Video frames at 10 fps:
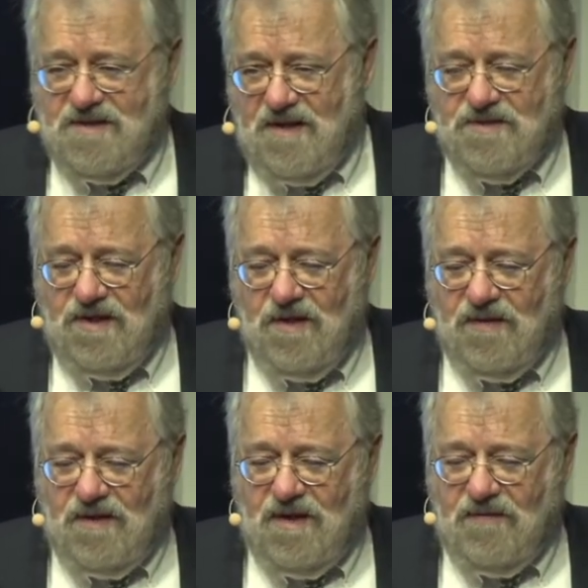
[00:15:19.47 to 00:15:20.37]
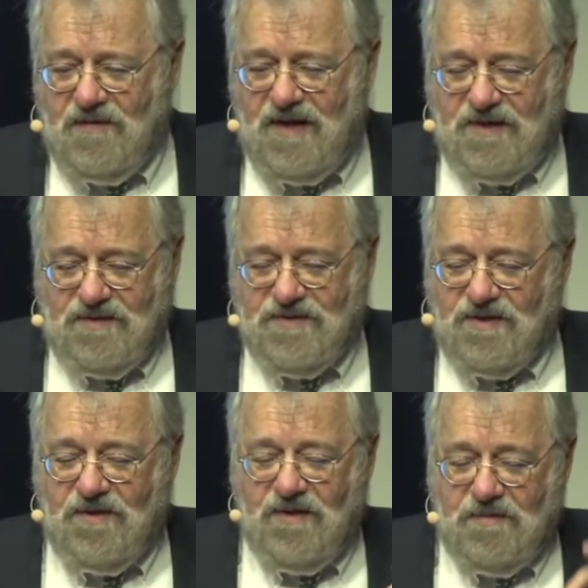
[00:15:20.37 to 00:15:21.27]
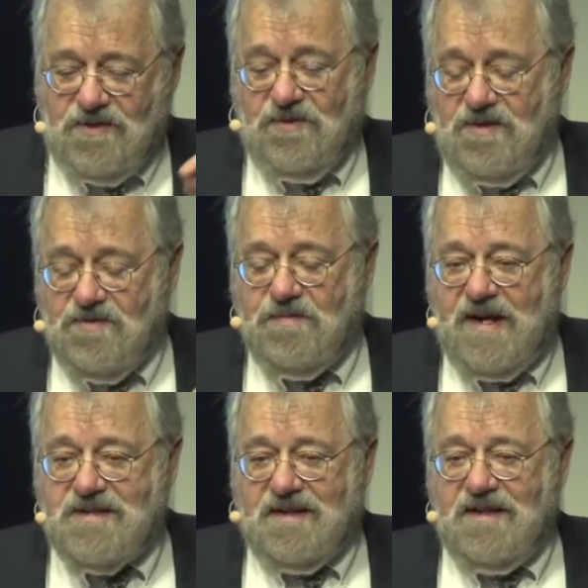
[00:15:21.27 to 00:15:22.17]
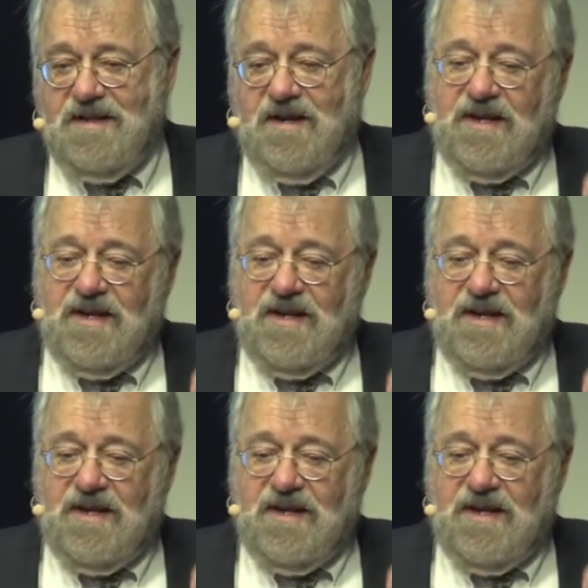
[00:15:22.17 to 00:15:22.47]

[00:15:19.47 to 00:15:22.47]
discussion going on for national security, but George was basically there.